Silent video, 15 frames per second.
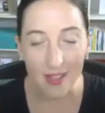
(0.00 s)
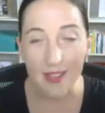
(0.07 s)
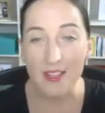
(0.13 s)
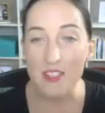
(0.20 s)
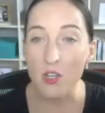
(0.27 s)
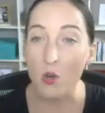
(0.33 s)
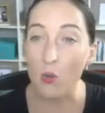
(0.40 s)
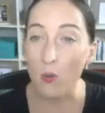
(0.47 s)

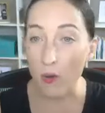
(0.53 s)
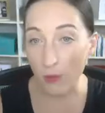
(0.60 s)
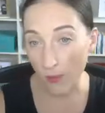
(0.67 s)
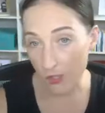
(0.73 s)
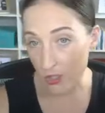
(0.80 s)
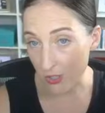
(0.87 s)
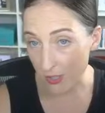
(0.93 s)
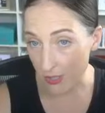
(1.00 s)
So we were
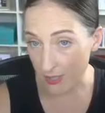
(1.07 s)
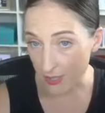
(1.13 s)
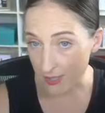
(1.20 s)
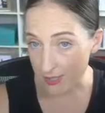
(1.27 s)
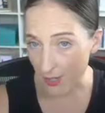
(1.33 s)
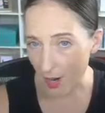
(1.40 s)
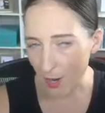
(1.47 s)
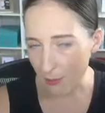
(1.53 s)
originally using
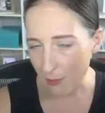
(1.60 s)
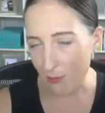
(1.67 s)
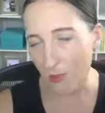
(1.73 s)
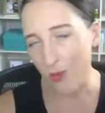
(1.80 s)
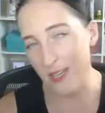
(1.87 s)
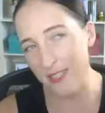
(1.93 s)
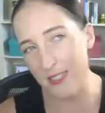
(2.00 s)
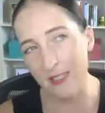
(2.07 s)
Skype.
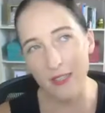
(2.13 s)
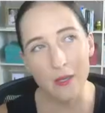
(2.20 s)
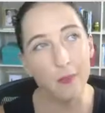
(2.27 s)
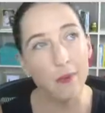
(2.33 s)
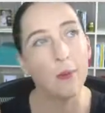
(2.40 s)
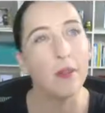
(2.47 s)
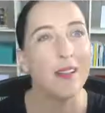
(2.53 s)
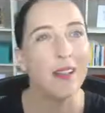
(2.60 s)
Recently,
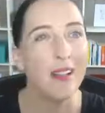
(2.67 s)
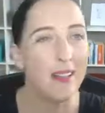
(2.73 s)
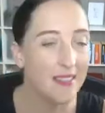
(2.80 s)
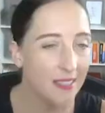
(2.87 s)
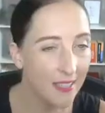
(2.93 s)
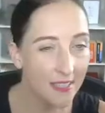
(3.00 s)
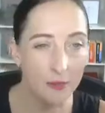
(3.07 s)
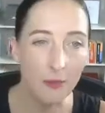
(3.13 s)
probably in the last
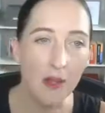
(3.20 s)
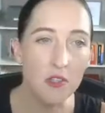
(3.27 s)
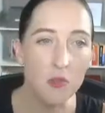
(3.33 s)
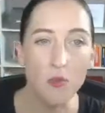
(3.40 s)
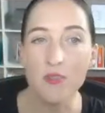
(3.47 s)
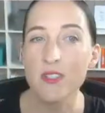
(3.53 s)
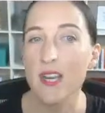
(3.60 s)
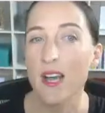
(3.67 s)
6 months,
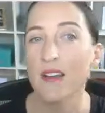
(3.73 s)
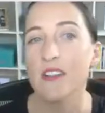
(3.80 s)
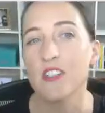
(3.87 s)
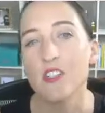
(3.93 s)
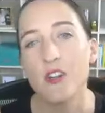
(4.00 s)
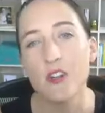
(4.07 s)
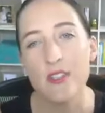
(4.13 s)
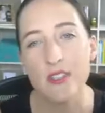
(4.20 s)
we started to
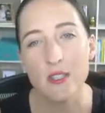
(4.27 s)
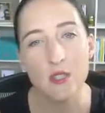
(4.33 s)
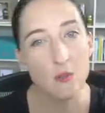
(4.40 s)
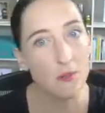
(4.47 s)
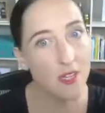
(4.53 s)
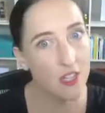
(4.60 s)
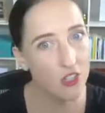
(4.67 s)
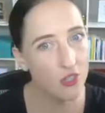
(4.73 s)
notice there's
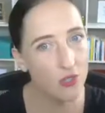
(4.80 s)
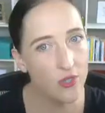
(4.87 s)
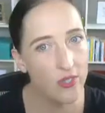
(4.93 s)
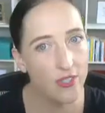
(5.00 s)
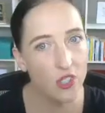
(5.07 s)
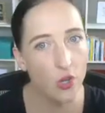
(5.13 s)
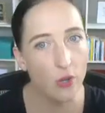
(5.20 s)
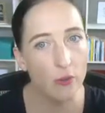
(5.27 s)
some issues
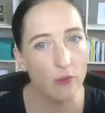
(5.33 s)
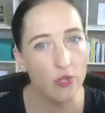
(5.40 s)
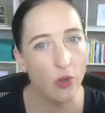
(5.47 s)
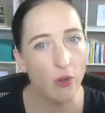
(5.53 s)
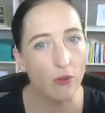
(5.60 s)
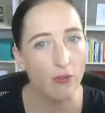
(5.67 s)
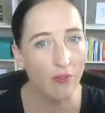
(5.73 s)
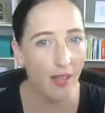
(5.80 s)
in terms
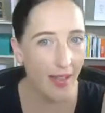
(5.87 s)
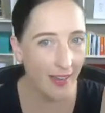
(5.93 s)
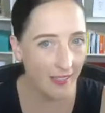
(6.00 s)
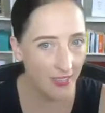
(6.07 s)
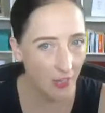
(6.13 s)
of lag